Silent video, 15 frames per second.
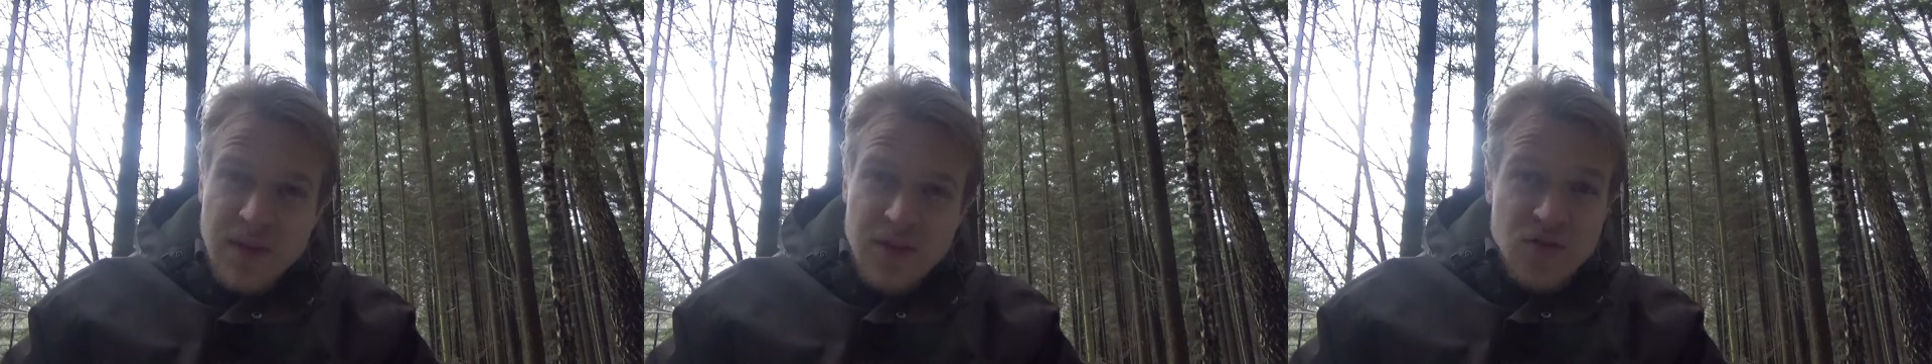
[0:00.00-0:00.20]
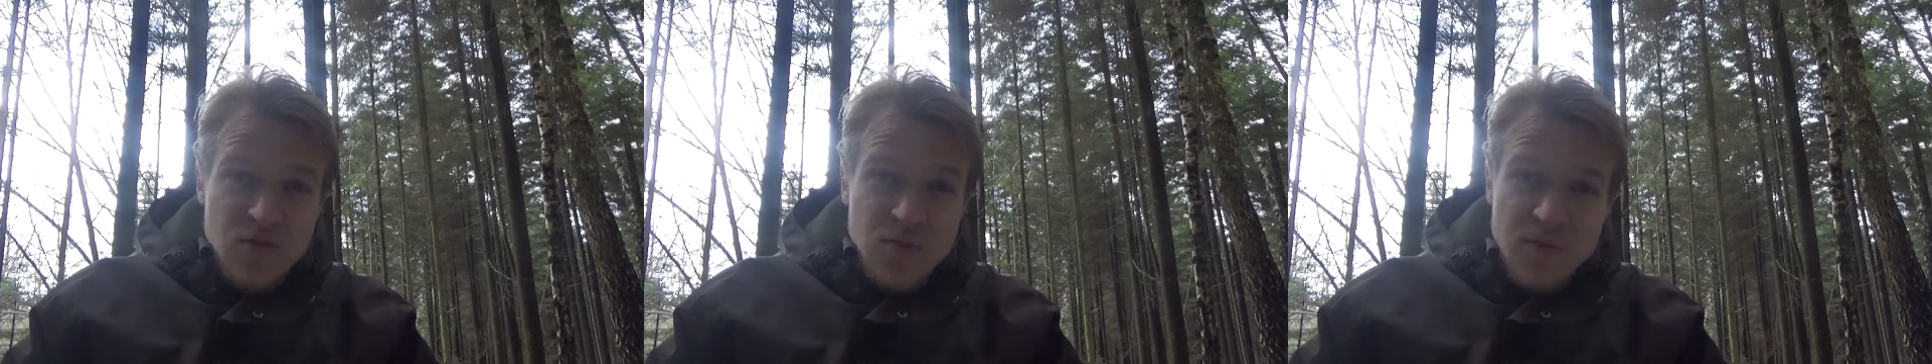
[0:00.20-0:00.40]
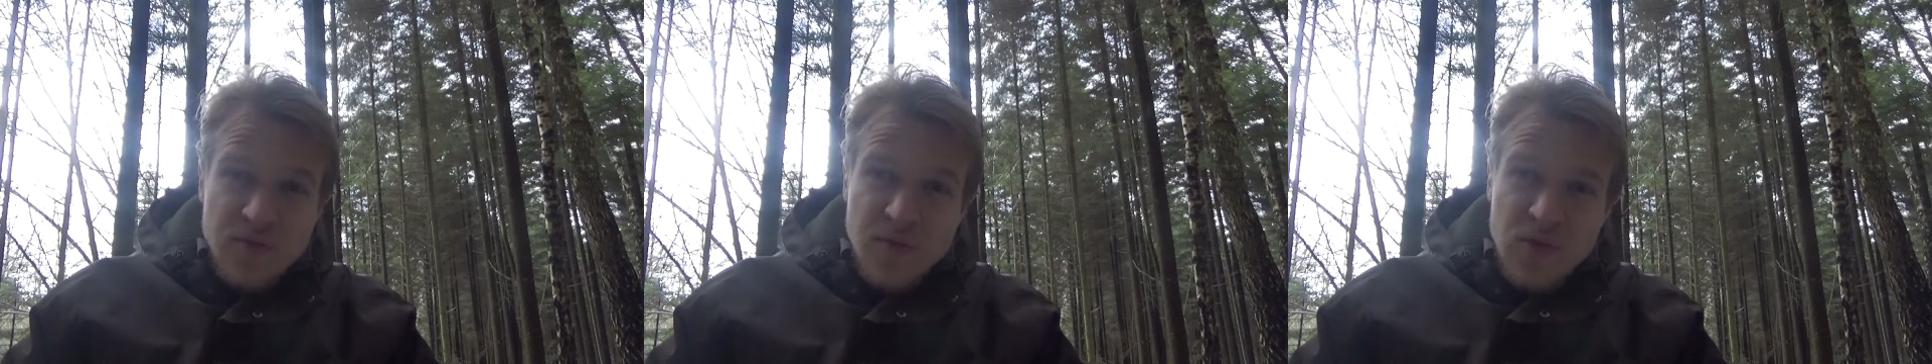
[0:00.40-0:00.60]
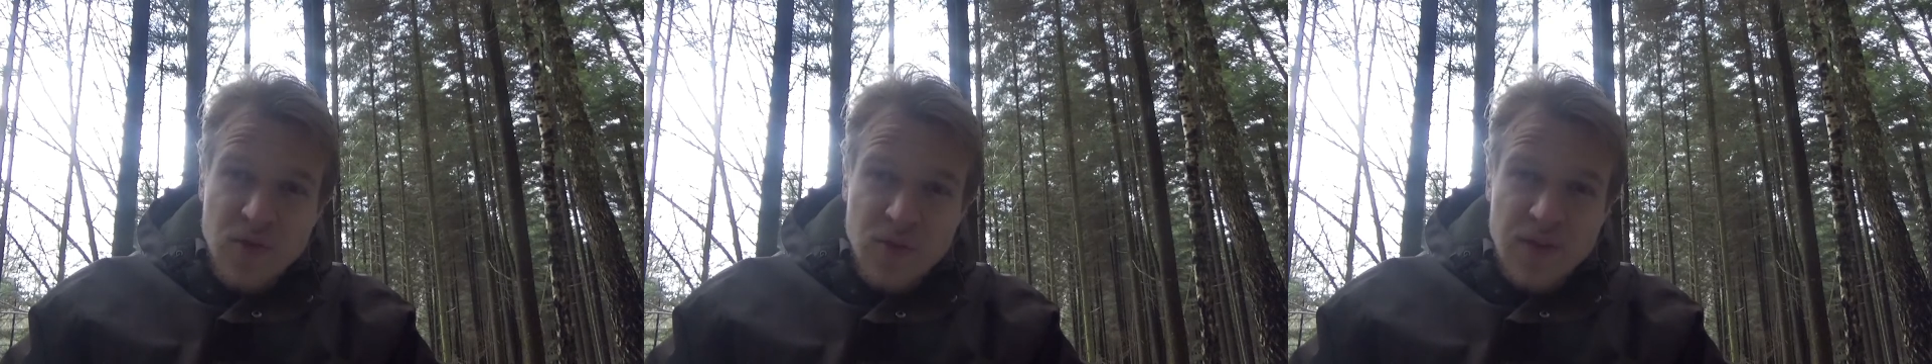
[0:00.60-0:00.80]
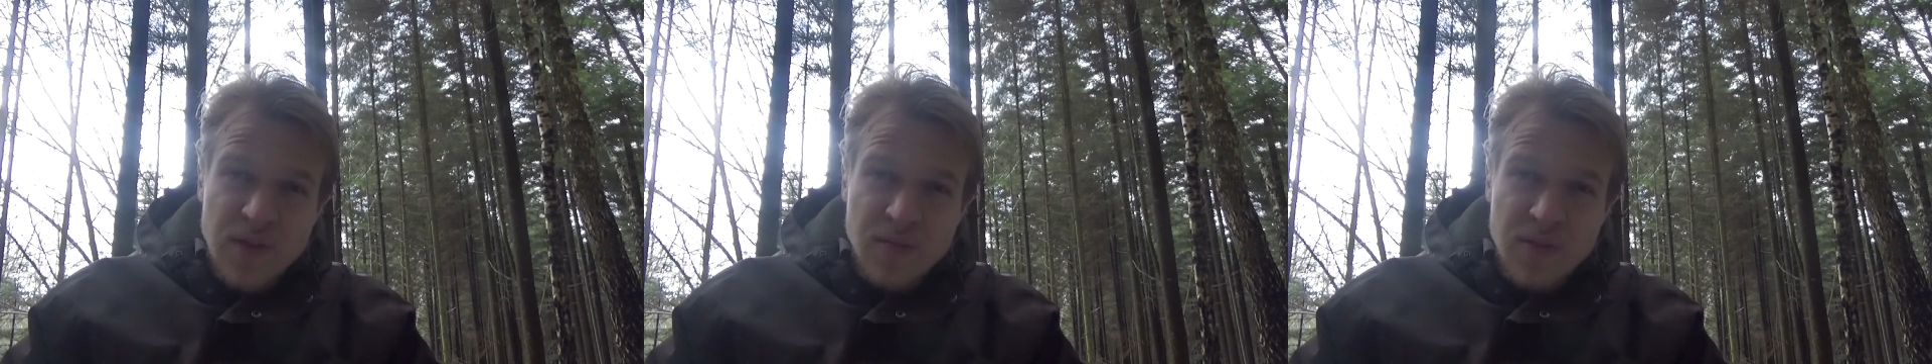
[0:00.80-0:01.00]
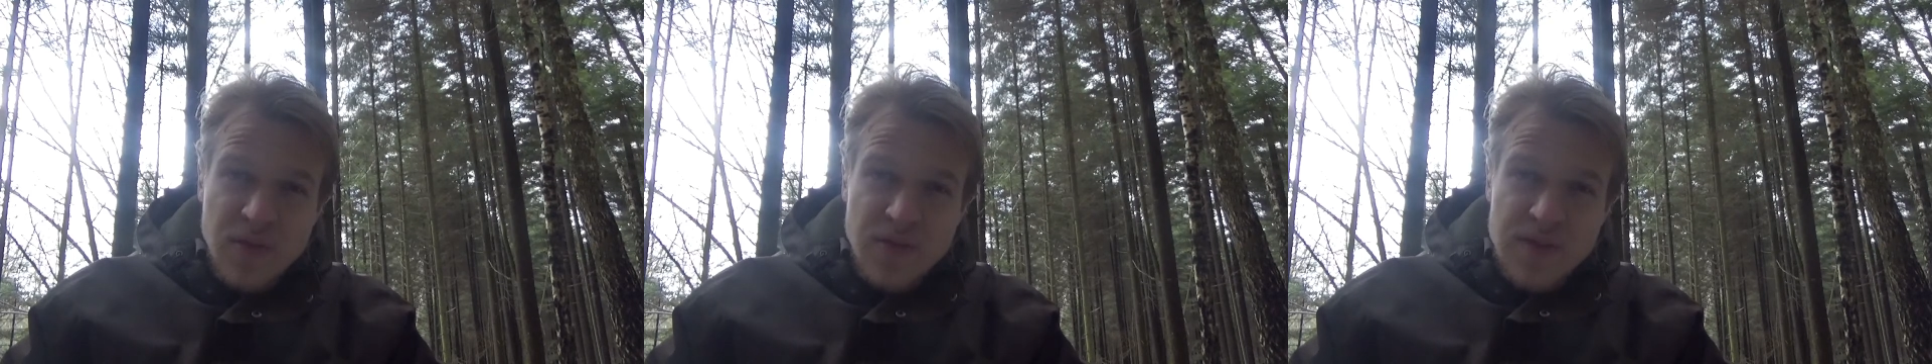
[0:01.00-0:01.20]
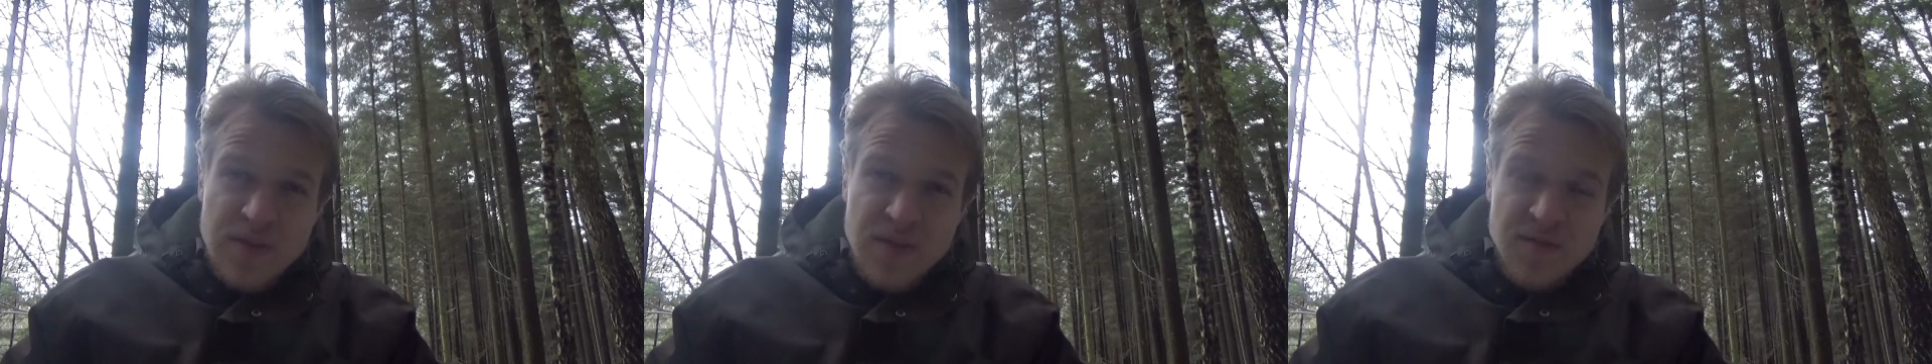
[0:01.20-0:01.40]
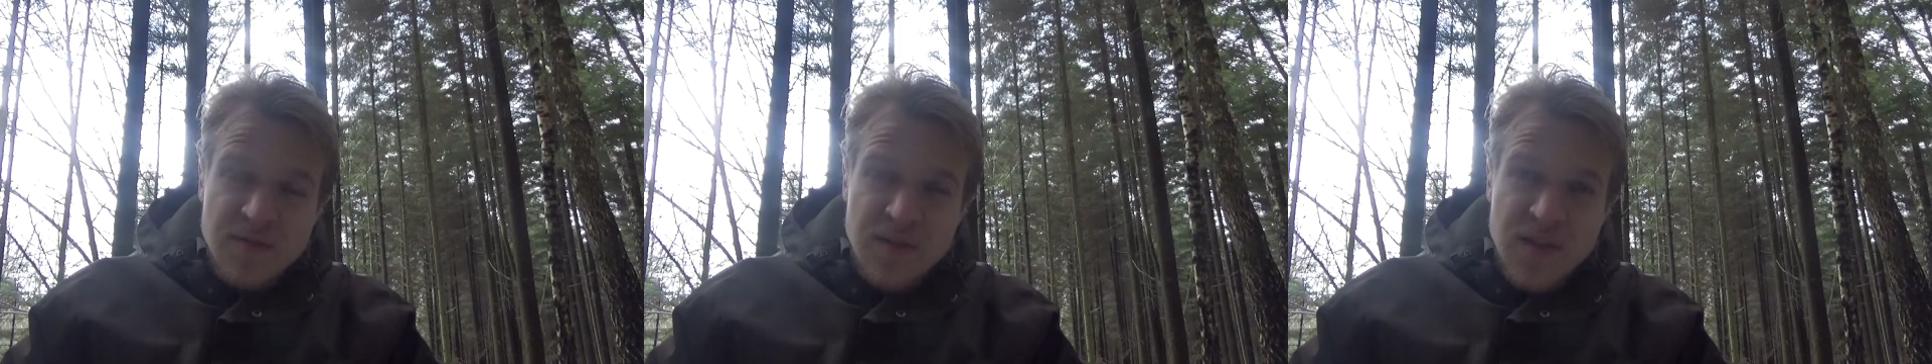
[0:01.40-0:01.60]
actual following, because
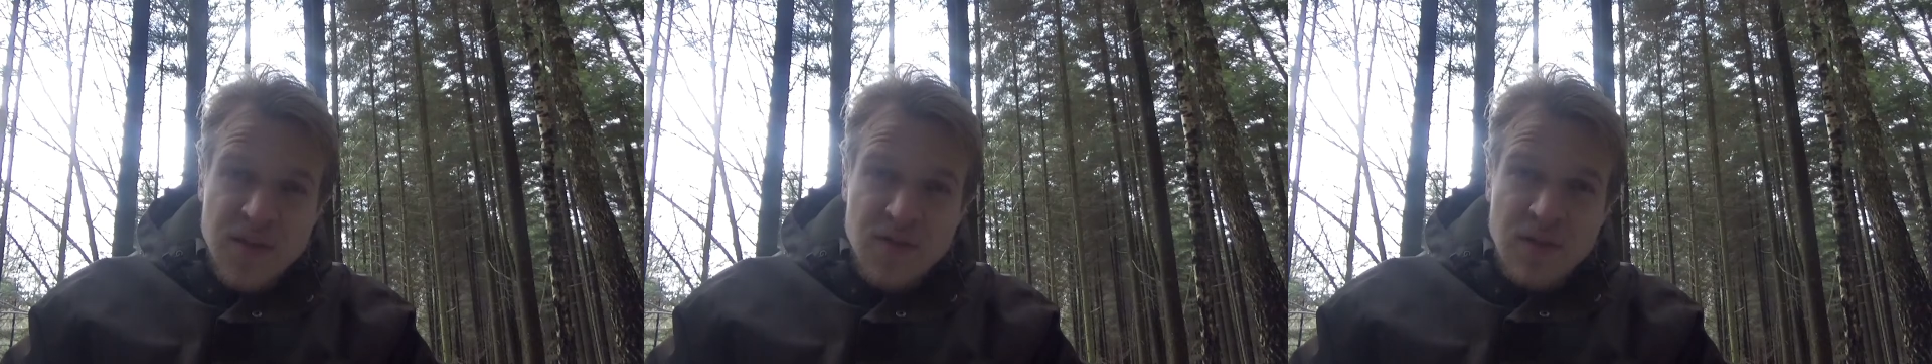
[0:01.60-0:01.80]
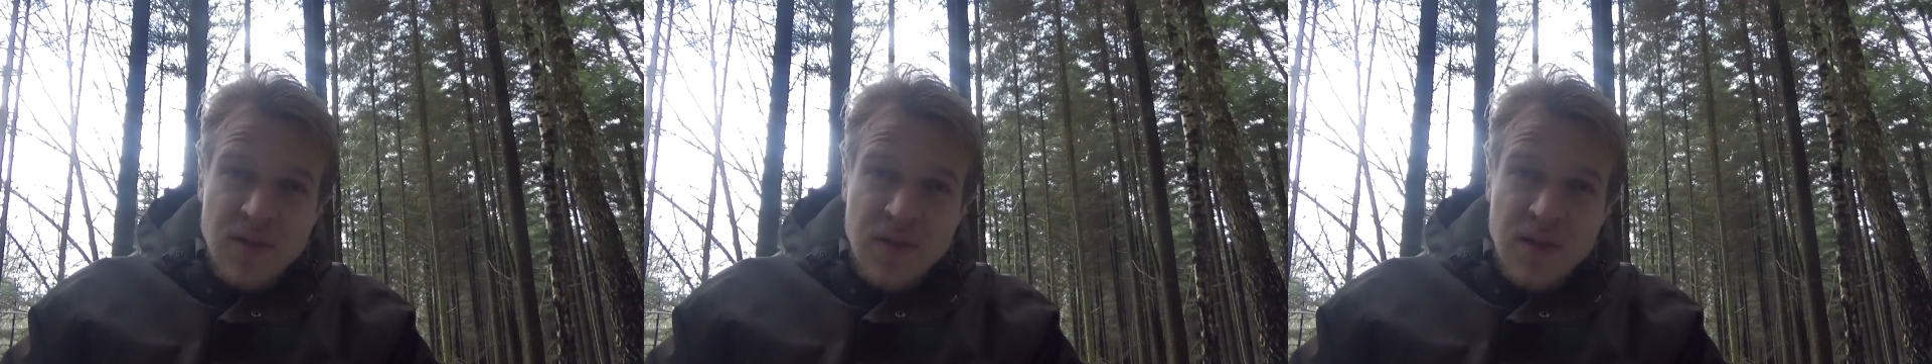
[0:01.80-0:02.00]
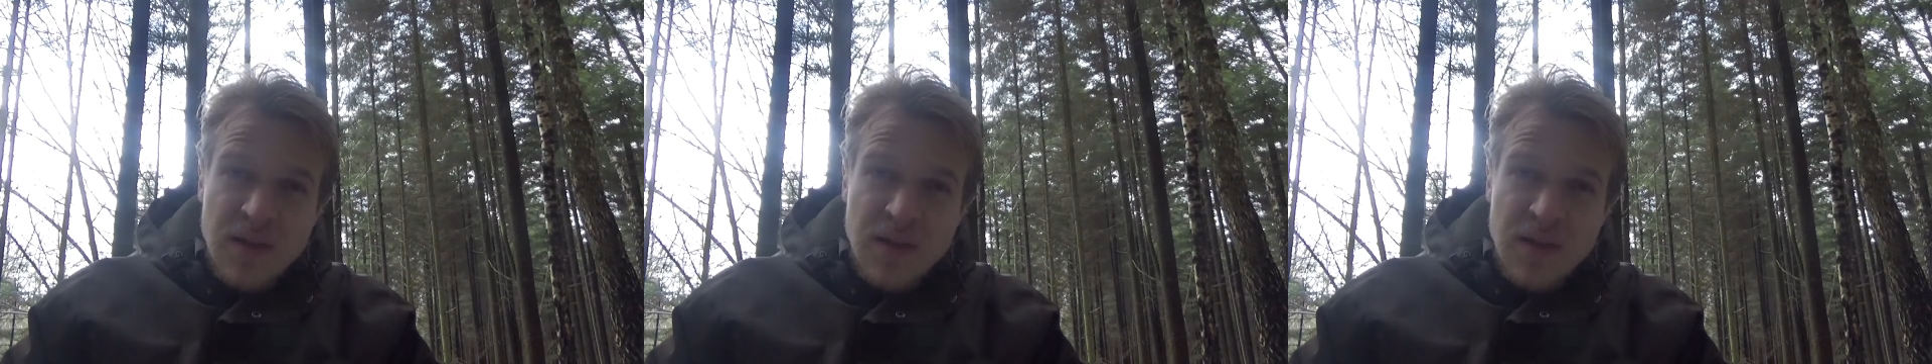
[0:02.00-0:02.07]
as of now